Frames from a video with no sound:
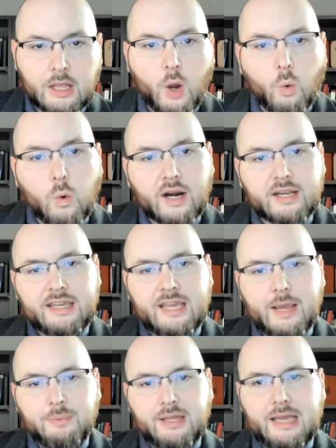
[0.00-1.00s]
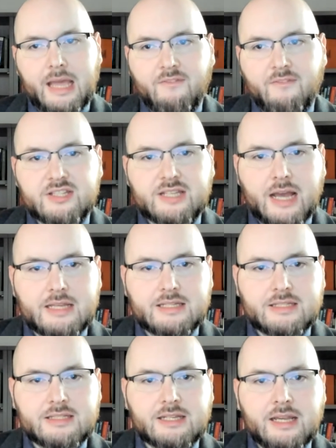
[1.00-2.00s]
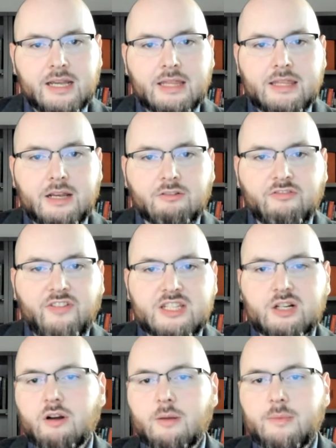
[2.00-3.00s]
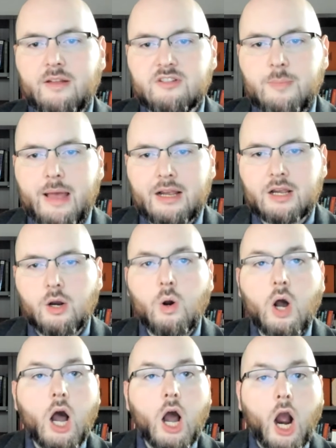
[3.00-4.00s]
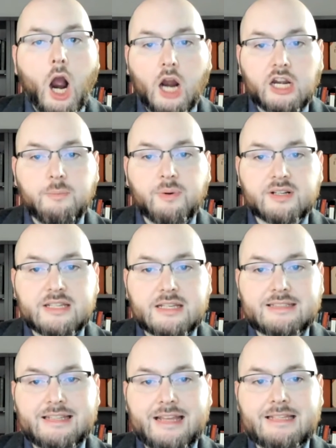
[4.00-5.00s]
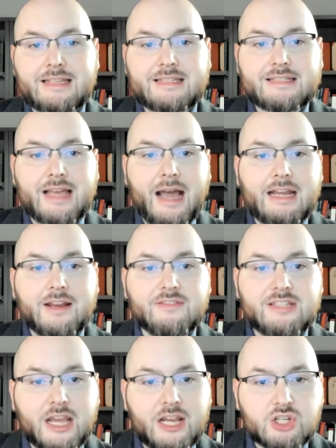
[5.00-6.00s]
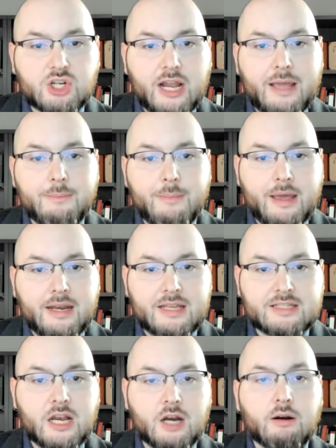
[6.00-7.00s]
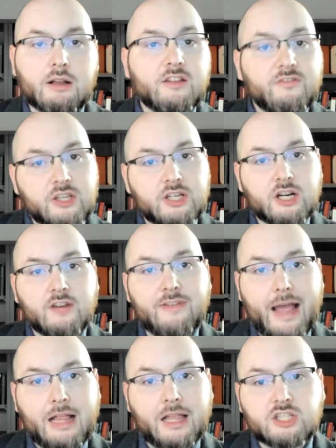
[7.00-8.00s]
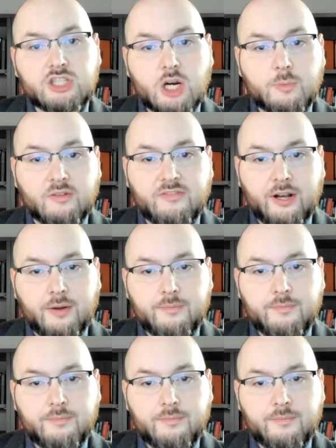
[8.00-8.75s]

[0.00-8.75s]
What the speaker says: Where Kipling emphasizes the physical remnant of tobacco, Hardy presents it as a sign of danger and menace around the figure of Alec d'Urberville.